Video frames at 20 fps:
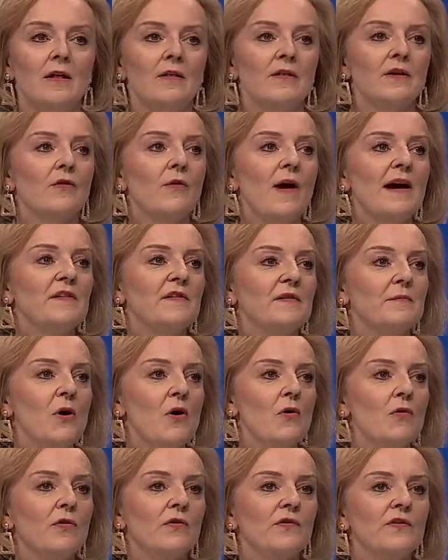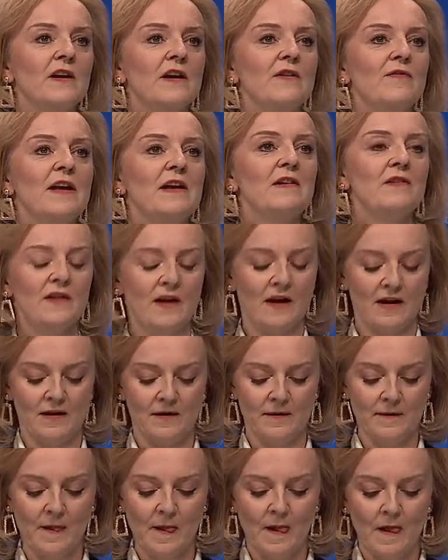the great democracy of India
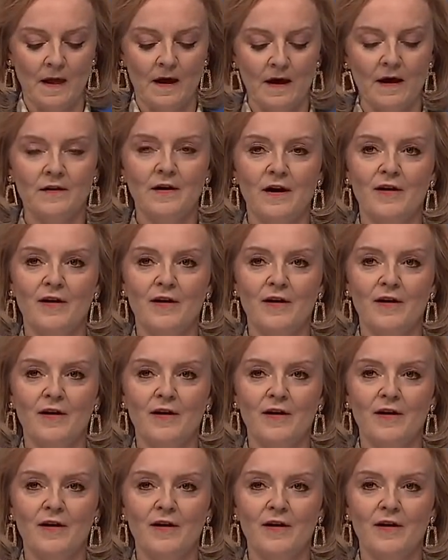and